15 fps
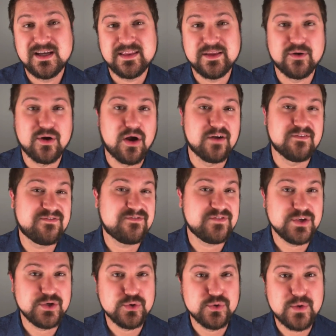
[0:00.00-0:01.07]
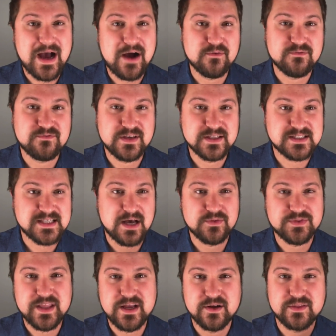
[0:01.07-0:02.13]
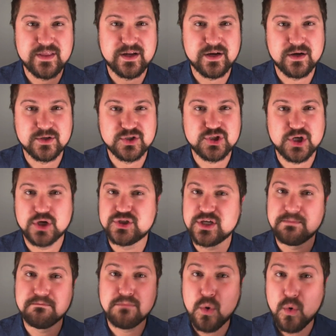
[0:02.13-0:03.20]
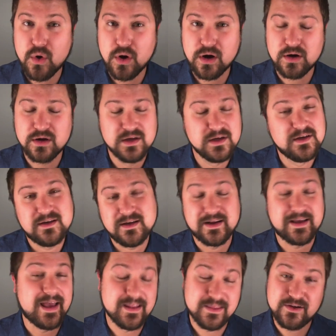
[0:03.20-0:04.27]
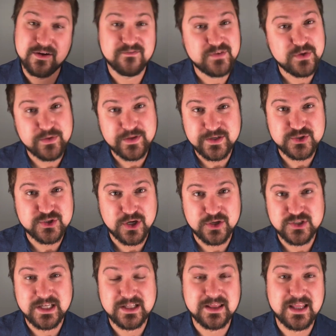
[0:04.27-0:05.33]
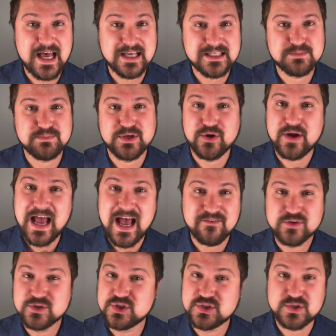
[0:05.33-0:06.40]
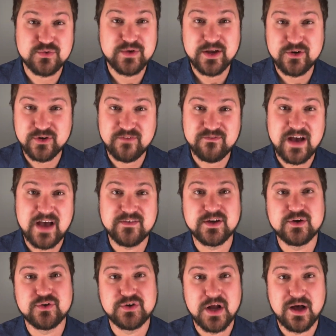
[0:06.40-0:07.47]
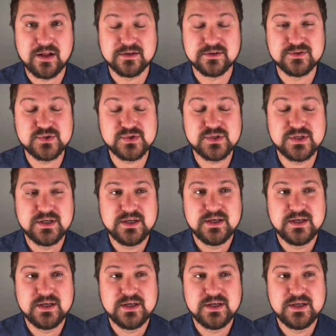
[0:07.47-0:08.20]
There are a few outfits out there that are charging more, and again, there are a few that are charging less, but your average is $300 to $500.